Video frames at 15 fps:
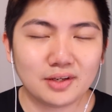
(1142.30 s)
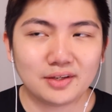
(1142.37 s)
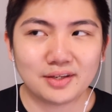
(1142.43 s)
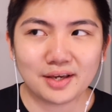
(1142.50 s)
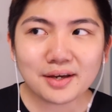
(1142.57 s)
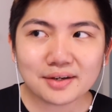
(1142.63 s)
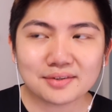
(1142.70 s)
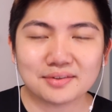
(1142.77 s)

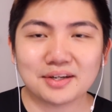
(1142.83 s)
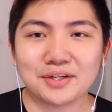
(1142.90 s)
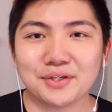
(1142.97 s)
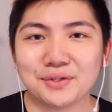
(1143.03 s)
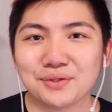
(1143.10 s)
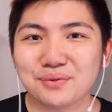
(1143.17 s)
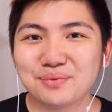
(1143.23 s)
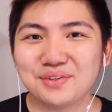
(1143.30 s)
Yeah, I
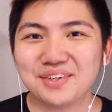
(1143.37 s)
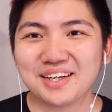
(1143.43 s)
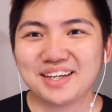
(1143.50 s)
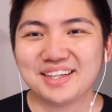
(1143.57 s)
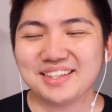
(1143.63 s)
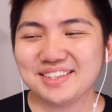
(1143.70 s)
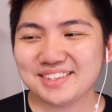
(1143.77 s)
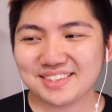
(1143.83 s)
hope you
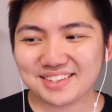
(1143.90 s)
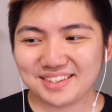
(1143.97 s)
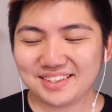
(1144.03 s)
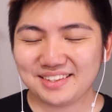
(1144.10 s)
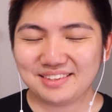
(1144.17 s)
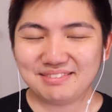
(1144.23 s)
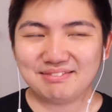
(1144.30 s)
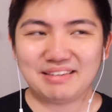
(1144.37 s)
guys
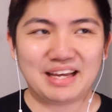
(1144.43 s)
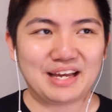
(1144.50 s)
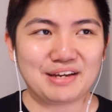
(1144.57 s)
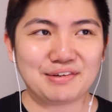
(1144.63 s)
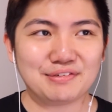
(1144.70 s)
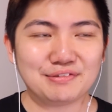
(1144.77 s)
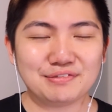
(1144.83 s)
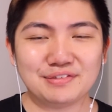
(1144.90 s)

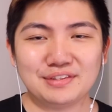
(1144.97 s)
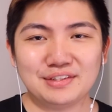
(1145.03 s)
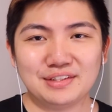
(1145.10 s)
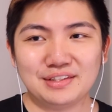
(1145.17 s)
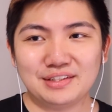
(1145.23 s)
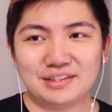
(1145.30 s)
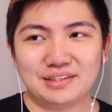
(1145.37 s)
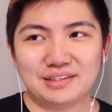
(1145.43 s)
have
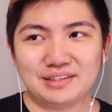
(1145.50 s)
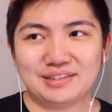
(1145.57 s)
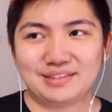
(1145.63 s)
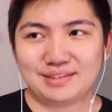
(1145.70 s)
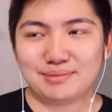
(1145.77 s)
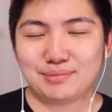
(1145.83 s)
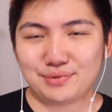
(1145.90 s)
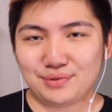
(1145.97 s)

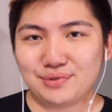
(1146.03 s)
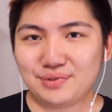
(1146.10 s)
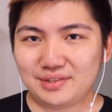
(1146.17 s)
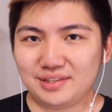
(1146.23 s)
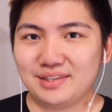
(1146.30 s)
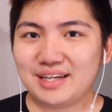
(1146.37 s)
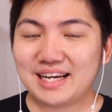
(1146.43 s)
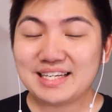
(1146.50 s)
some more
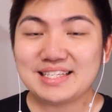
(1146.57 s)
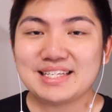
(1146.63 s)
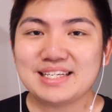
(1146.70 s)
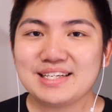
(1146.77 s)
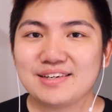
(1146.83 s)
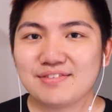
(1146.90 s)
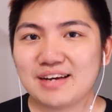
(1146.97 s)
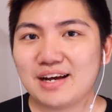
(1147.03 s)

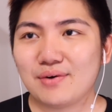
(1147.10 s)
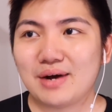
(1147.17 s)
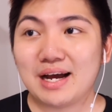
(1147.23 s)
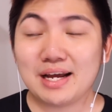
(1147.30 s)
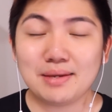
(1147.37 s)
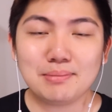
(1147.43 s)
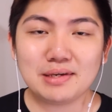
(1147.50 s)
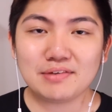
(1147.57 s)
idea of how
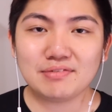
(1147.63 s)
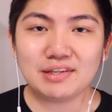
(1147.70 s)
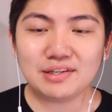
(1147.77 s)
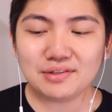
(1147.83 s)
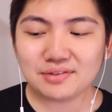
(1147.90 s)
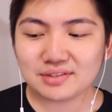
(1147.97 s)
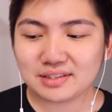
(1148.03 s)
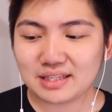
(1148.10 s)
I make
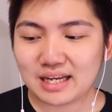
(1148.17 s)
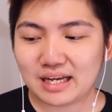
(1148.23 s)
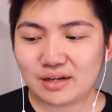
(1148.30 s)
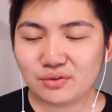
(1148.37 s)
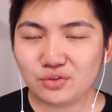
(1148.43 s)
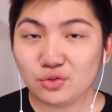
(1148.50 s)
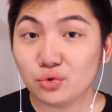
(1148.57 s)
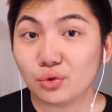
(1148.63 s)
videos and
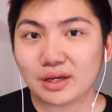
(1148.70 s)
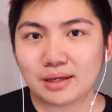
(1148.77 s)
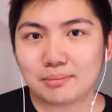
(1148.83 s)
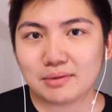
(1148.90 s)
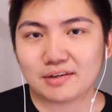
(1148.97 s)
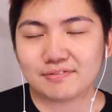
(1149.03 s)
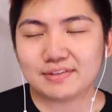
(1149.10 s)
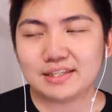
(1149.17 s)
how you can
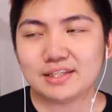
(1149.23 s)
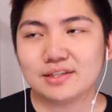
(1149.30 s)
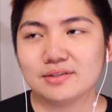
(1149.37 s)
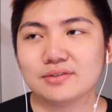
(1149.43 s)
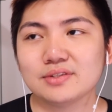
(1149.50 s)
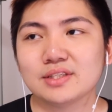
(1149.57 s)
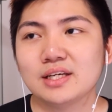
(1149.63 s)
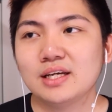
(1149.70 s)
make
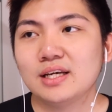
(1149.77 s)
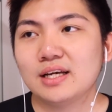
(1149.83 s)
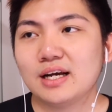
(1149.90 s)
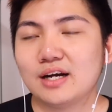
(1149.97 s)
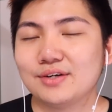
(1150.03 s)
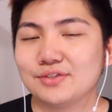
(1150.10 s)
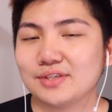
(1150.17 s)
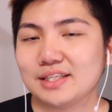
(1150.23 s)
videos.
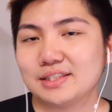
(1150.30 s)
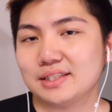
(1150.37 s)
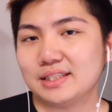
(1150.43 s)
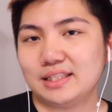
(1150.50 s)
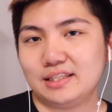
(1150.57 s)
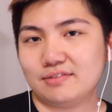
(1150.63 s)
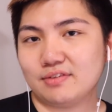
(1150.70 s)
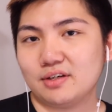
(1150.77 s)
I'll try to
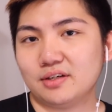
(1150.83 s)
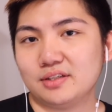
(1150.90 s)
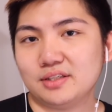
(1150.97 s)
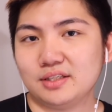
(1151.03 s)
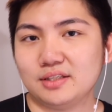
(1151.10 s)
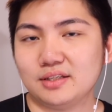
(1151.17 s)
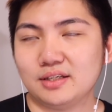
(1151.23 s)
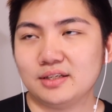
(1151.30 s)
leave all
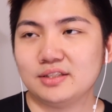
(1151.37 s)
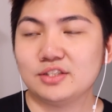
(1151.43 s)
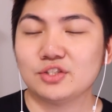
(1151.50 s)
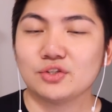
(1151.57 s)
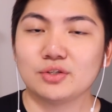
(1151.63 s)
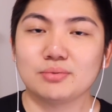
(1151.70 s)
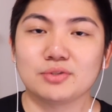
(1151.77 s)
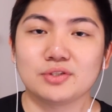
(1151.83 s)
the
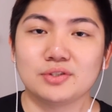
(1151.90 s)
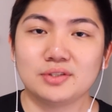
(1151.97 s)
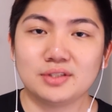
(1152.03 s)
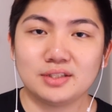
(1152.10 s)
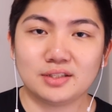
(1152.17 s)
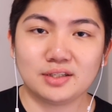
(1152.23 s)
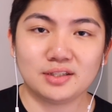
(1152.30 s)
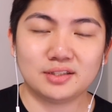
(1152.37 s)
description
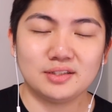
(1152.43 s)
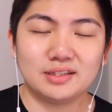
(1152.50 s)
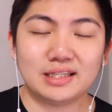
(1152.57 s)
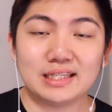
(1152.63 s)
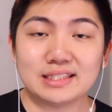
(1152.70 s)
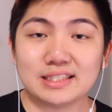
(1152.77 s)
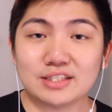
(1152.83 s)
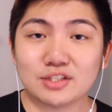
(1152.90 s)
and all the
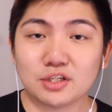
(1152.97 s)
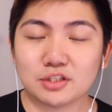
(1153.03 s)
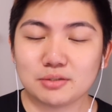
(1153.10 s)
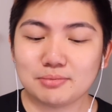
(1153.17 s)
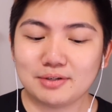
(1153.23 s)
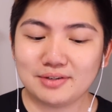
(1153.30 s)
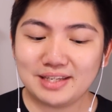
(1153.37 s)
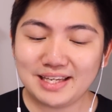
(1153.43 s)
things I talked
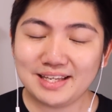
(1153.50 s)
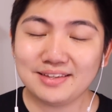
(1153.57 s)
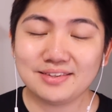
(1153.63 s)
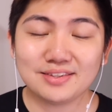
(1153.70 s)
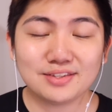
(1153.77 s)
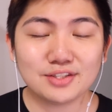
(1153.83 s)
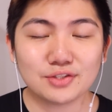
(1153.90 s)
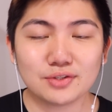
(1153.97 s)
about in
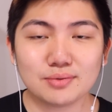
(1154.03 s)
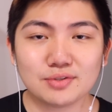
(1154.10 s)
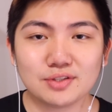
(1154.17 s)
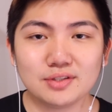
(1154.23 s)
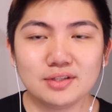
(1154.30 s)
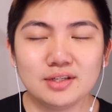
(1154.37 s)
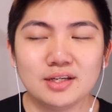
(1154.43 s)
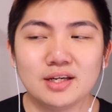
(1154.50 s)
the
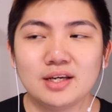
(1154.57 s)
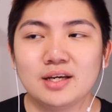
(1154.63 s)
description,